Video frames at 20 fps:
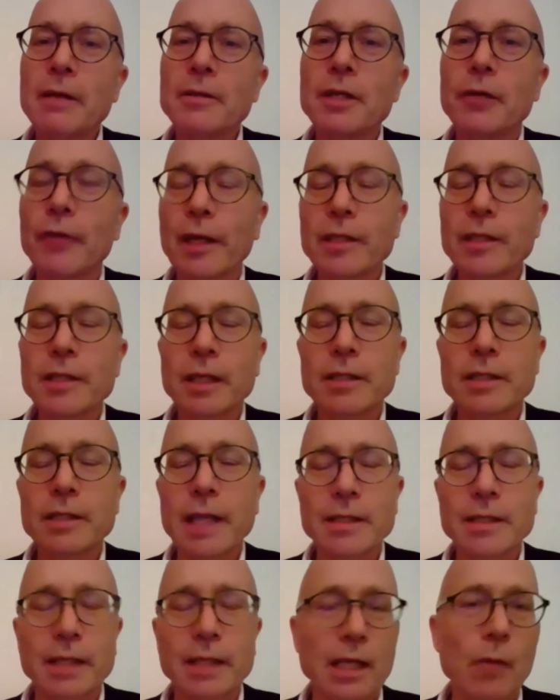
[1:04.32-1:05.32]
a great
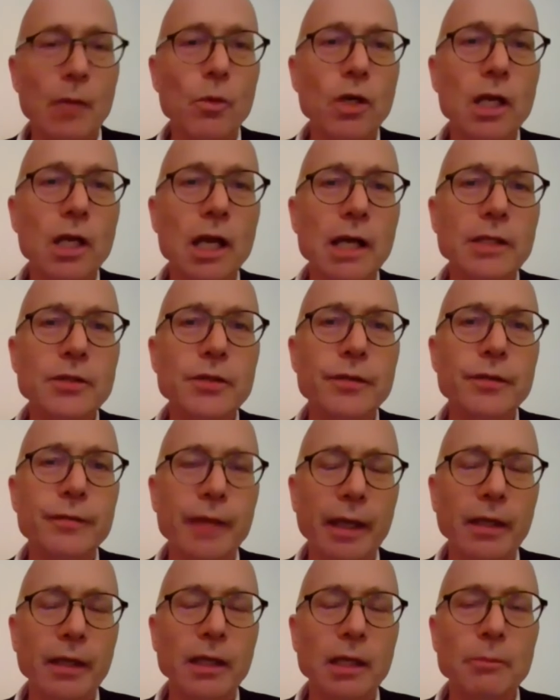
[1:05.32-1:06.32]
success. And I would like to
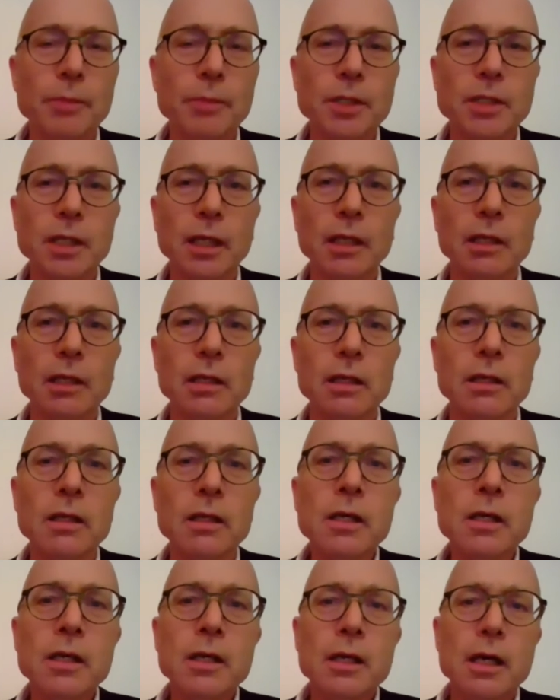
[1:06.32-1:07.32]
thank in particular
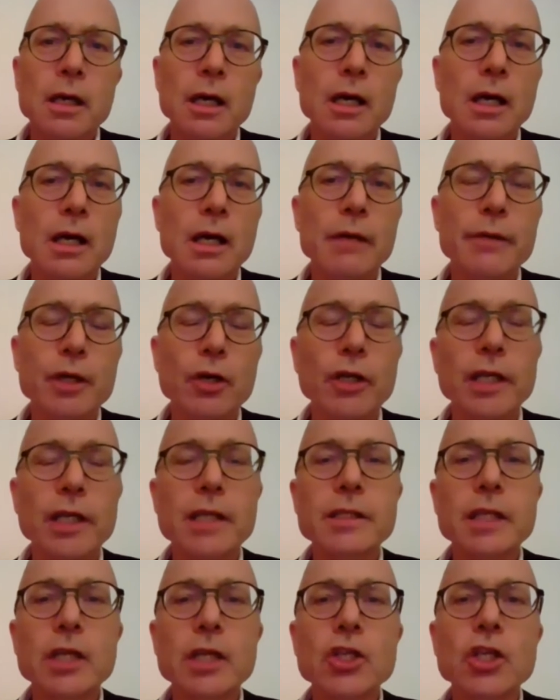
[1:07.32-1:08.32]
the
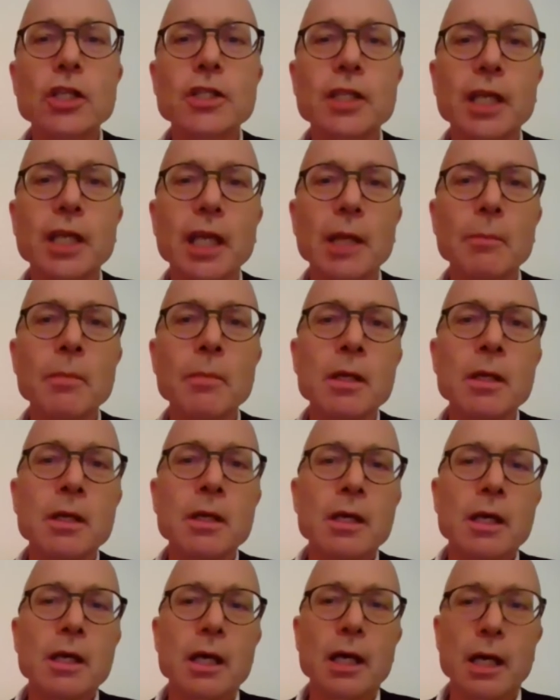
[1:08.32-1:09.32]
organizational team,
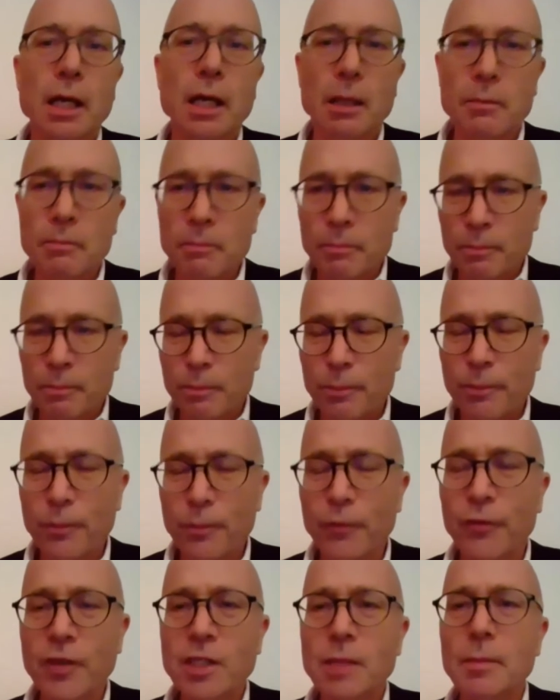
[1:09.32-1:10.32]

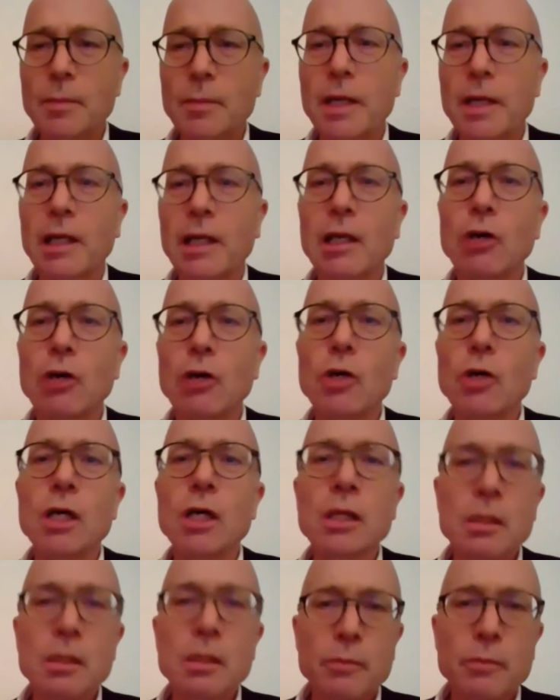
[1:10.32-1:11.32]
Professor Michael
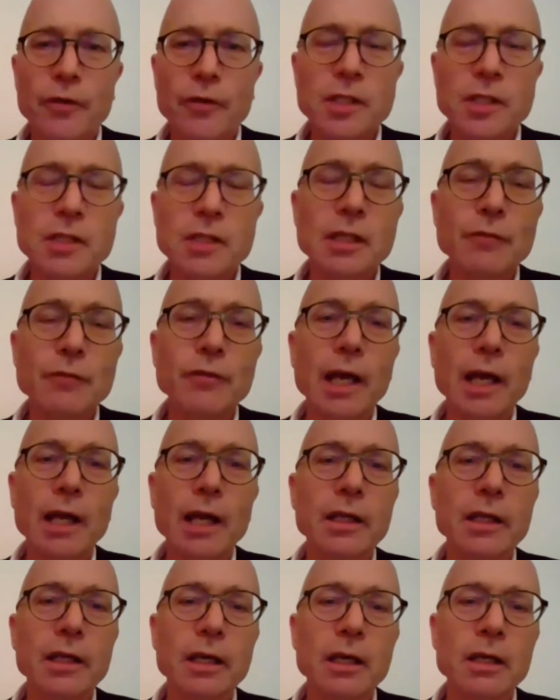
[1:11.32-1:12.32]
Lauer, Professor Steve
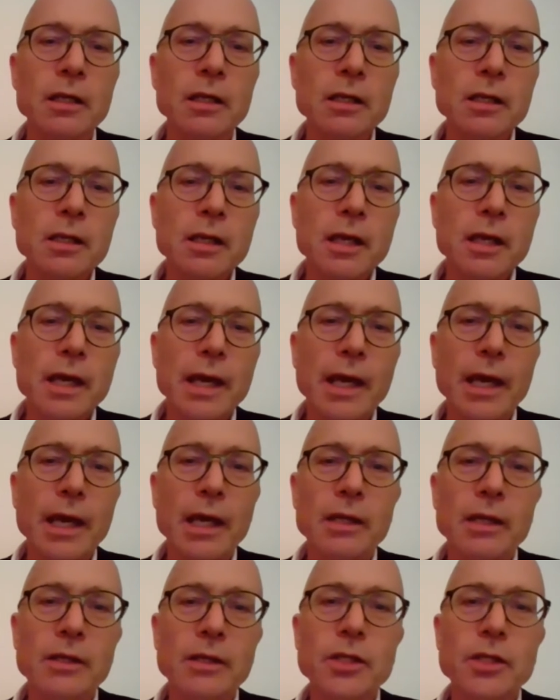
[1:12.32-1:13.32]
Gallagher,
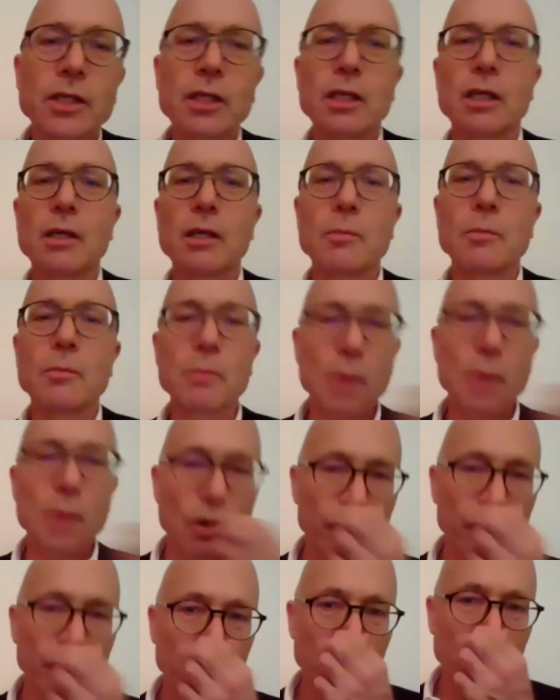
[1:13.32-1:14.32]
and
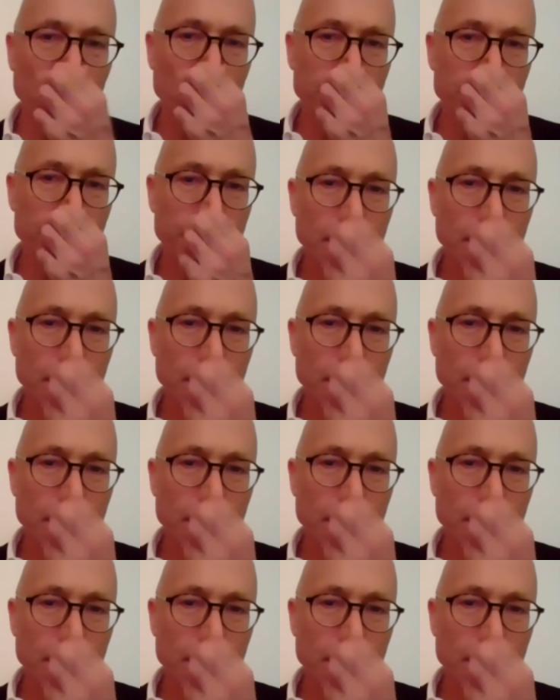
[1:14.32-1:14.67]
of course